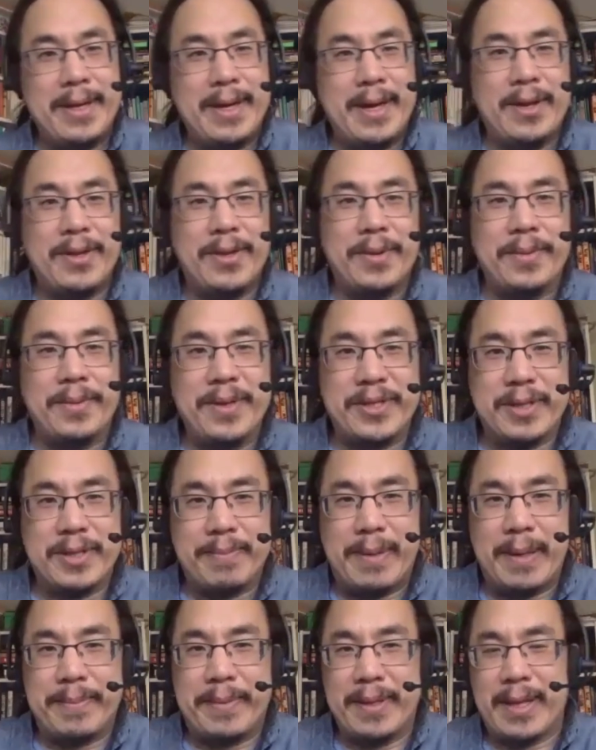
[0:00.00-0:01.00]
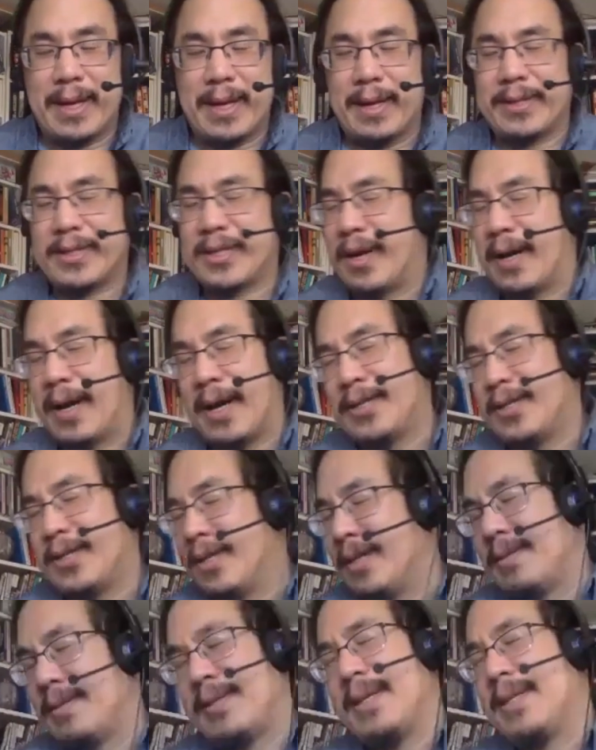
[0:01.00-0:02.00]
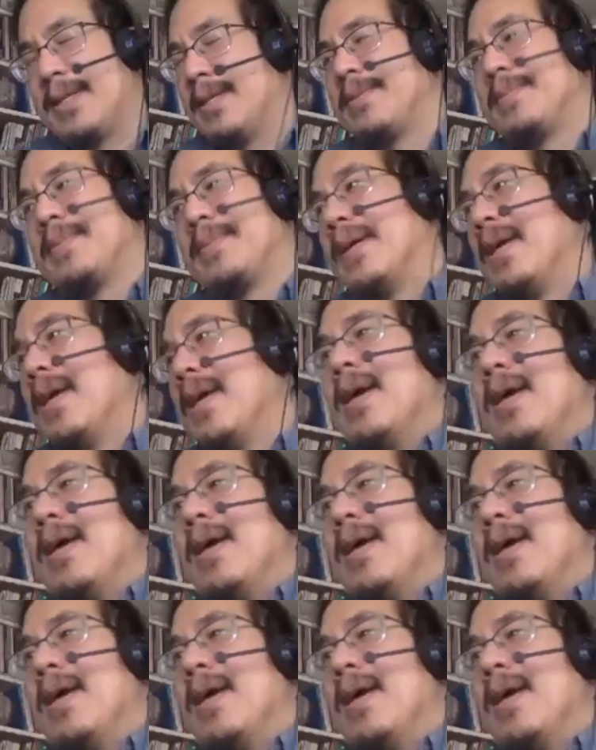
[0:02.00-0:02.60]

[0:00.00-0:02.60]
And the reason people, sorry, I shouldn't say this, but